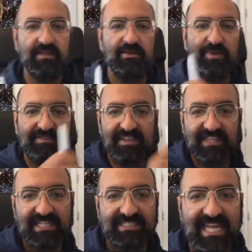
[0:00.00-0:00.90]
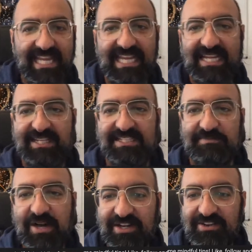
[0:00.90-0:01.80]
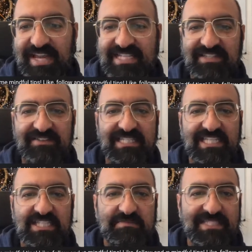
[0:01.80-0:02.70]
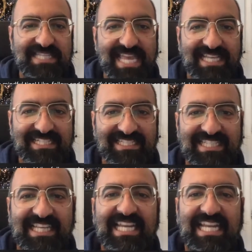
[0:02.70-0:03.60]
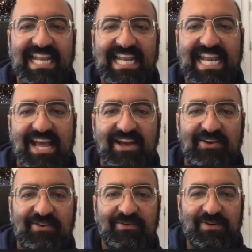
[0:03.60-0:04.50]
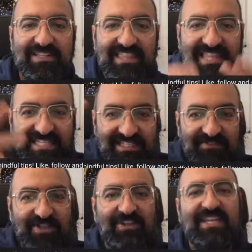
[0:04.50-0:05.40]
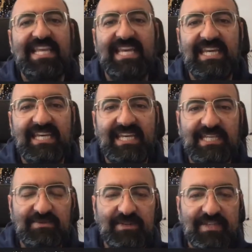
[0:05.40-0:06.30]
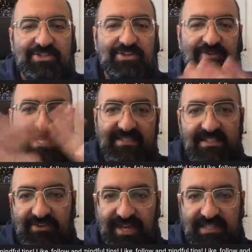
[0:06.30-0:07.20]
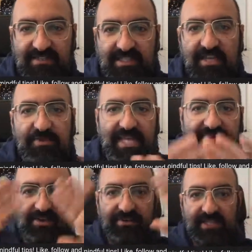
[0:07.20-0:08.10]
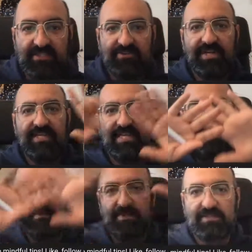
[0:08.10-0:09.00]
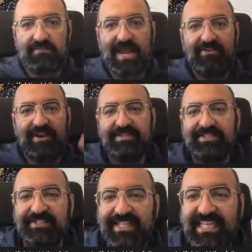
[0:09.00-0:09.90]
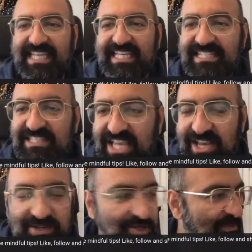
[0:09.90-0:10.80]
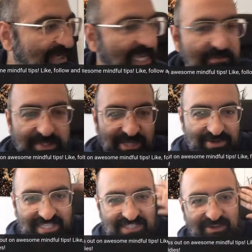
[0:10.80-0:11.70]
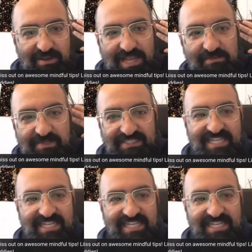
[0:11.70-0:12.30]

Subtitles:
one of the things that can spark creativity is mistakes. Now, one of the things I've got on here is one of those green screens. You know, when you have a green screen and then it puts a background? So, normally I put the green screen up, but